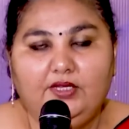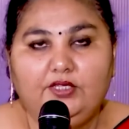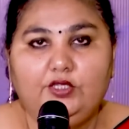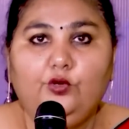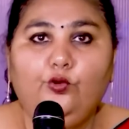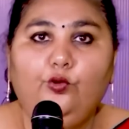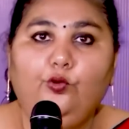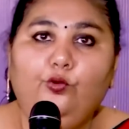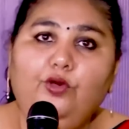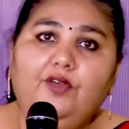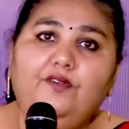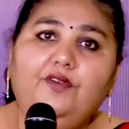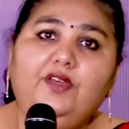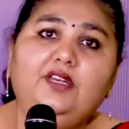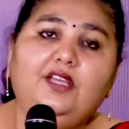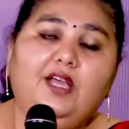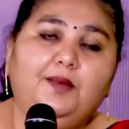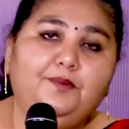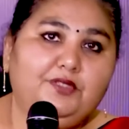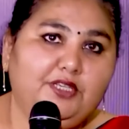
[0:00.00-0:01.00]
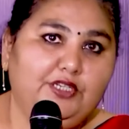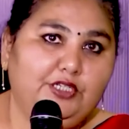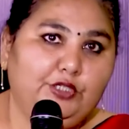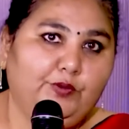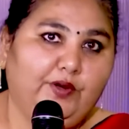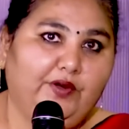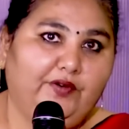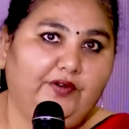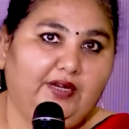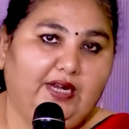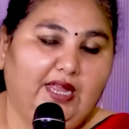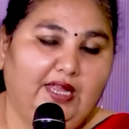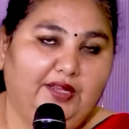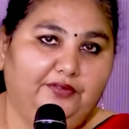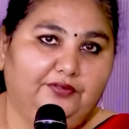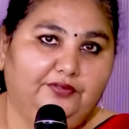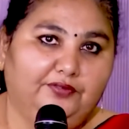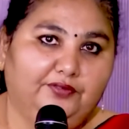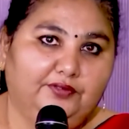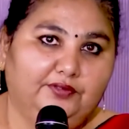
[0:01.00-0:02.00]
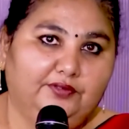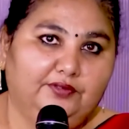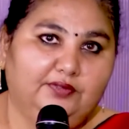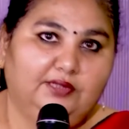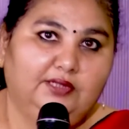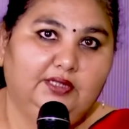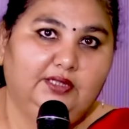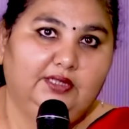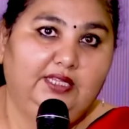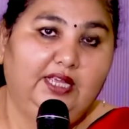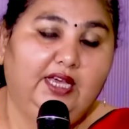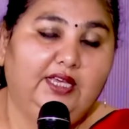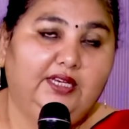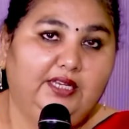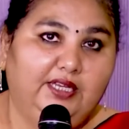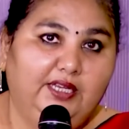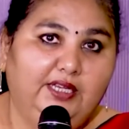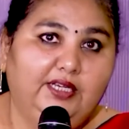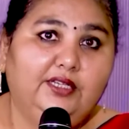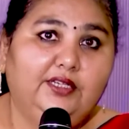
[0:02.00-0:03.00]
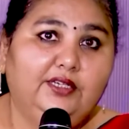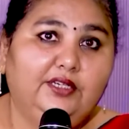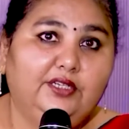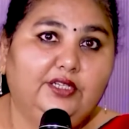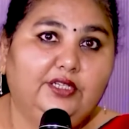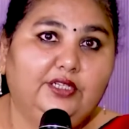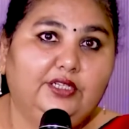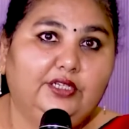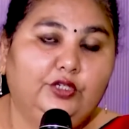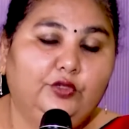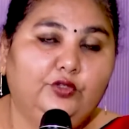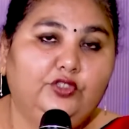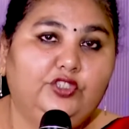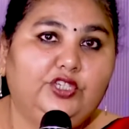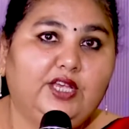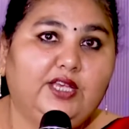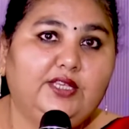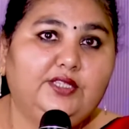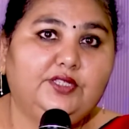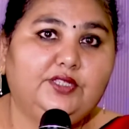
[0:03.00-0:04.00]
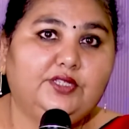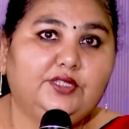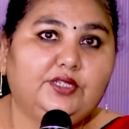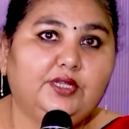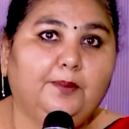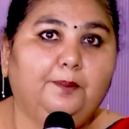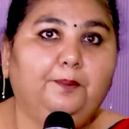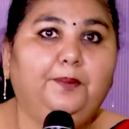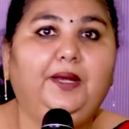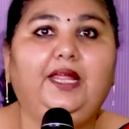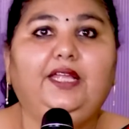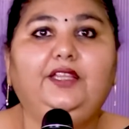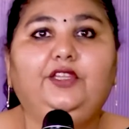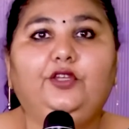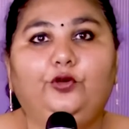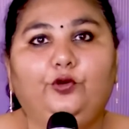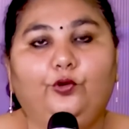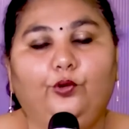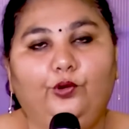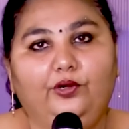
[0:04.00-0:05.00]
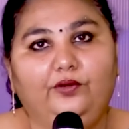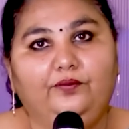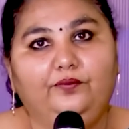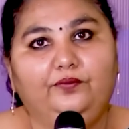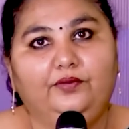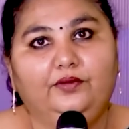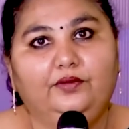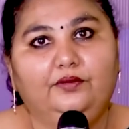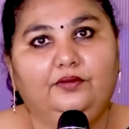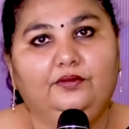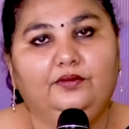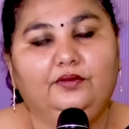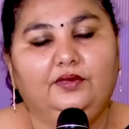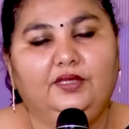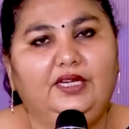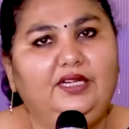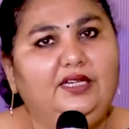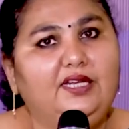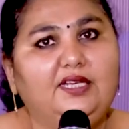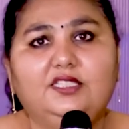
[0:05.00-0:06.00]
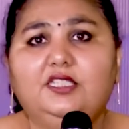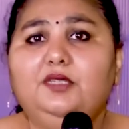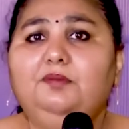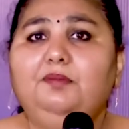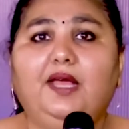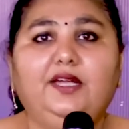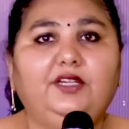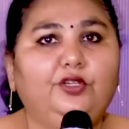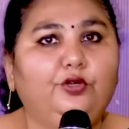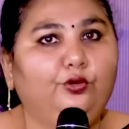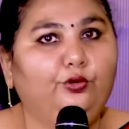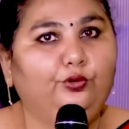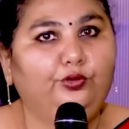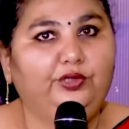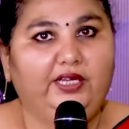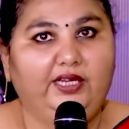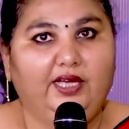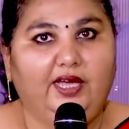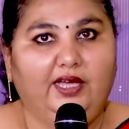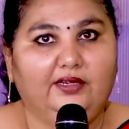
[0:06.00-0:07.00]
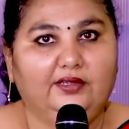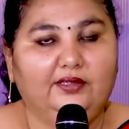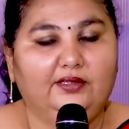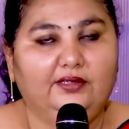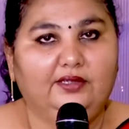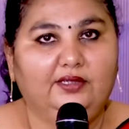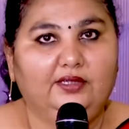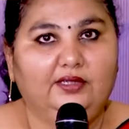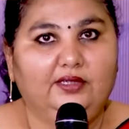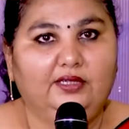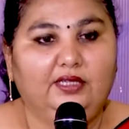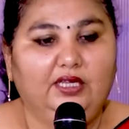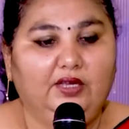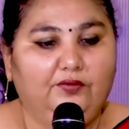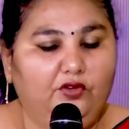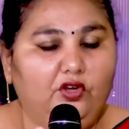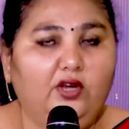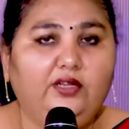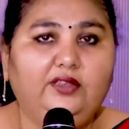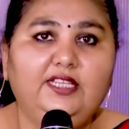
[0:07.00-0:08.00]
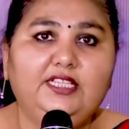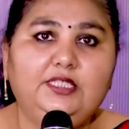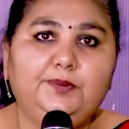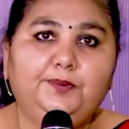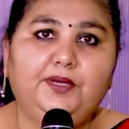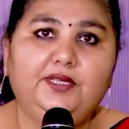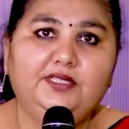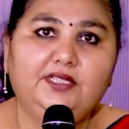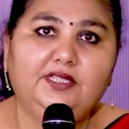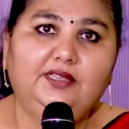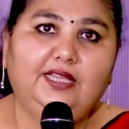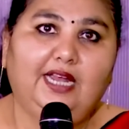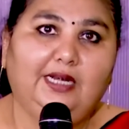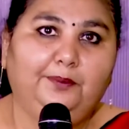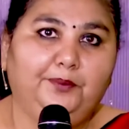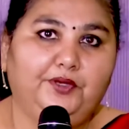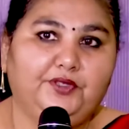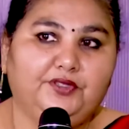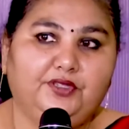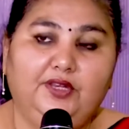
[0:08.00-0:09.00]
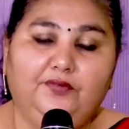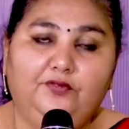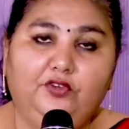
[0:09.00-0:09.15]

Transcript: So whoever comes into our life, they are here to just play the role. It doesn't matter who they are. If not this person, that person.